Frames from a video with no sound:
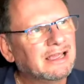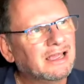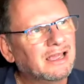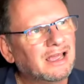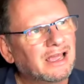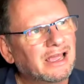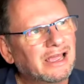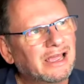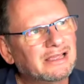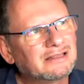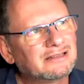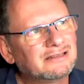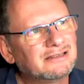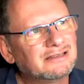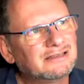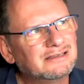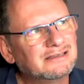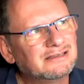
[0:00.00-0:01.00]
And
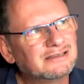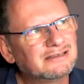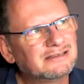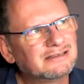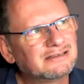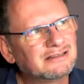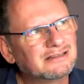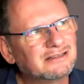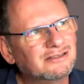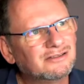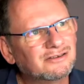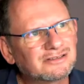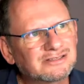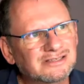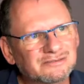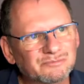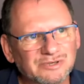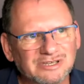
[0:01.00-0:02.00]
he looked
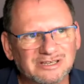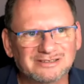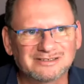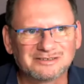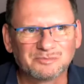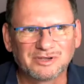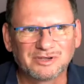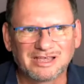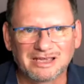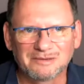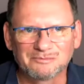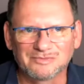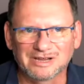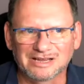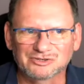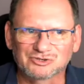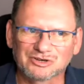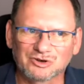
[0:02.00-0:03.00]
at me and he became
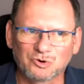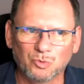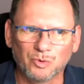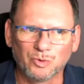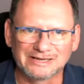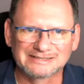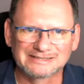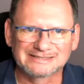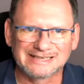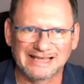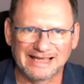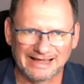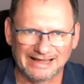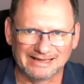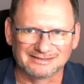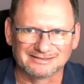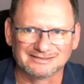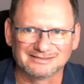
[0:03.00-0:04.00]
actually quite
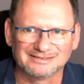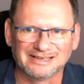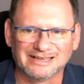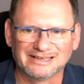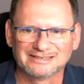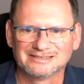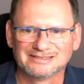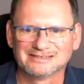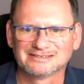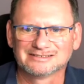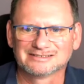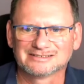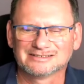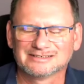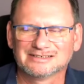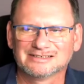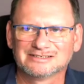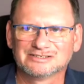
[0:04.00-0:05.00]
sad. And
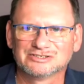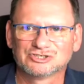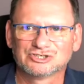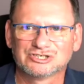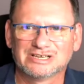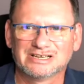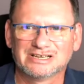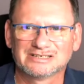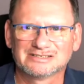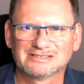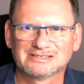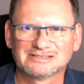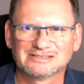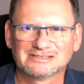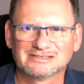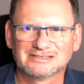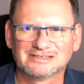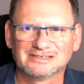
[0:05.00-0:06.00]
he shared that,
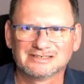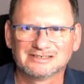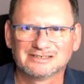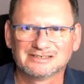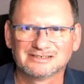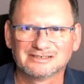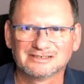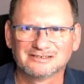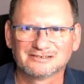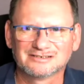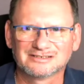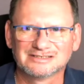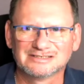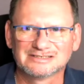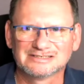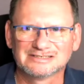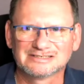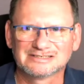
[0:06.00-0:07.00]
look,
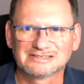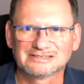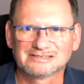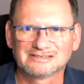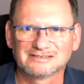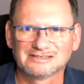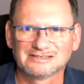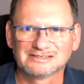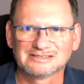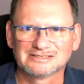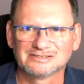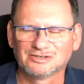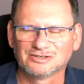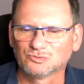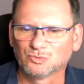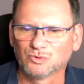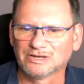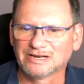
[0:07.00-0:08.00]
this is
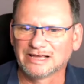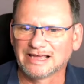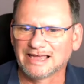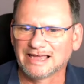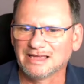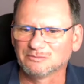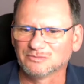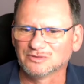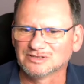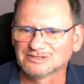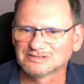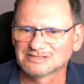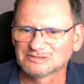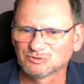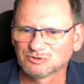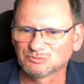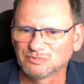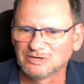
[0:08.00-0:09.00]
not what I am. This is
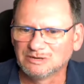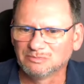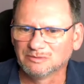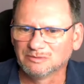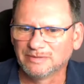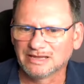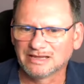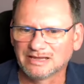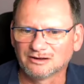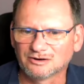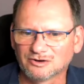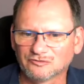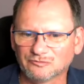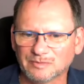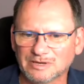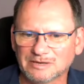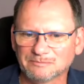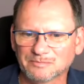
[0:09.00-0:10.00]
what people make out of
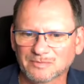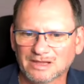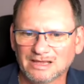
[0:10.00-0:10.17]
me.